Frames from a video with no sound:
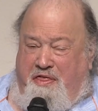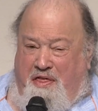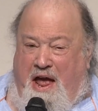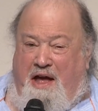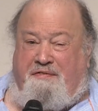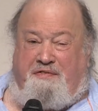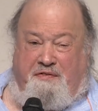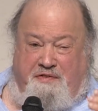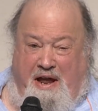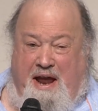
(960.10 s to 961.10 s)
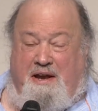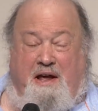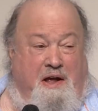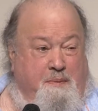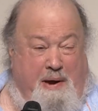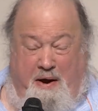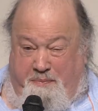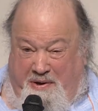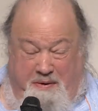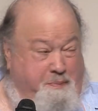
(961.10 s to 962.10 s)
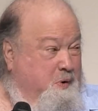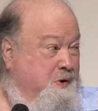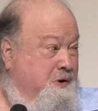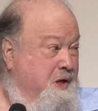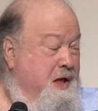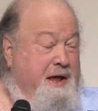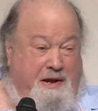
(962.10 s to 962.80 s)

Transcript: theft of data about people